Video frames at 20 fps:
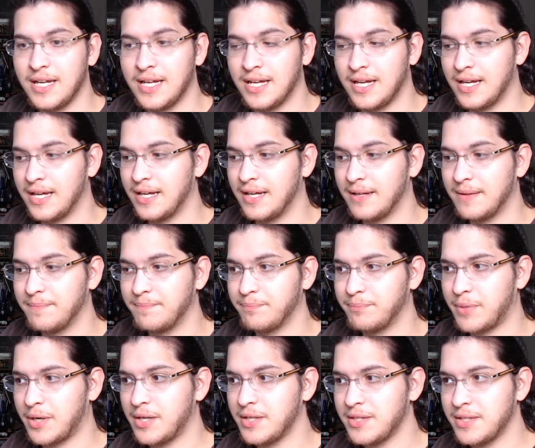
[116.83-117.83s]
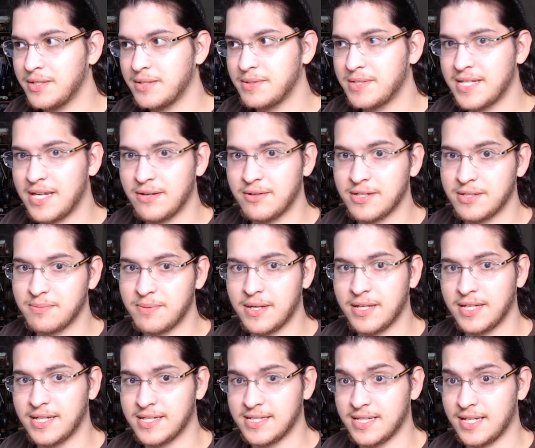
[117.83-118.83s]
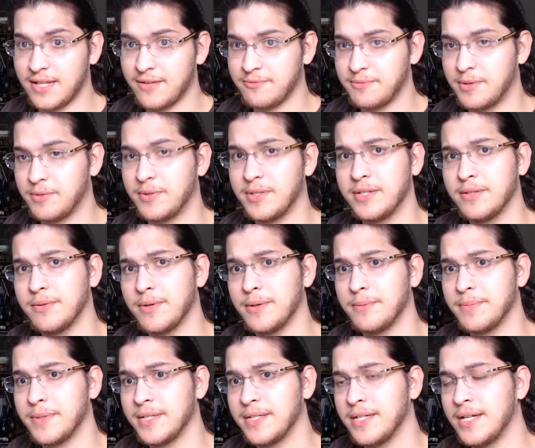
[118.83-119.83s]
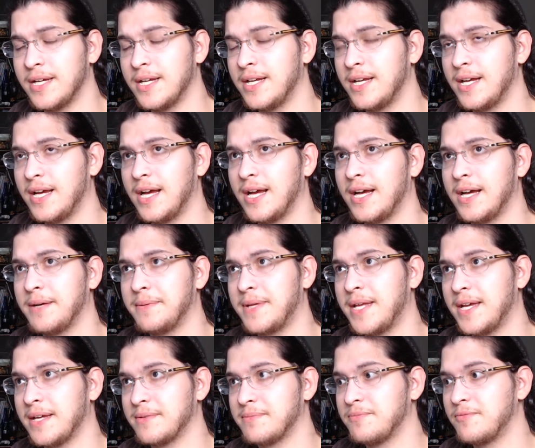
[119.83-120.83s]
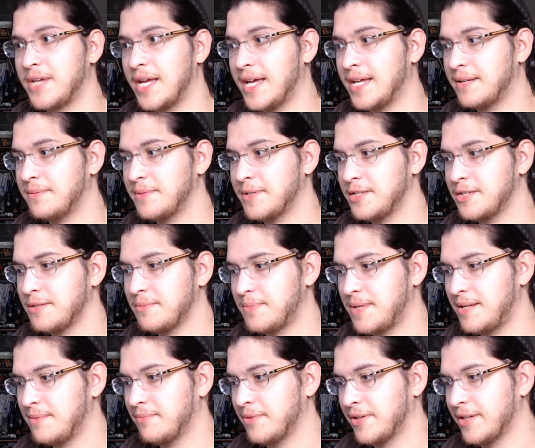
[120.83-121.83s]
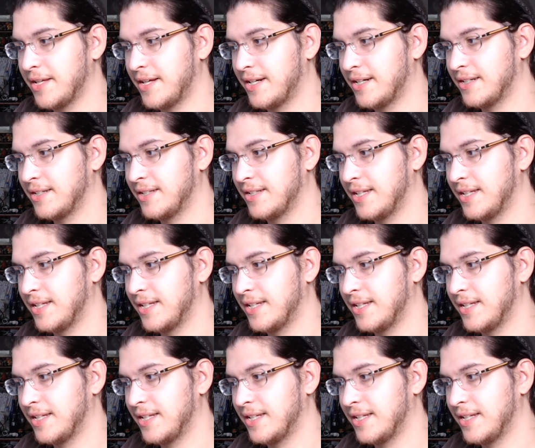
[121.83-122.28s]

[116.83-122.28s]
Part of the sound is probably because I left my window open. But yeah, we had a bunch of people there.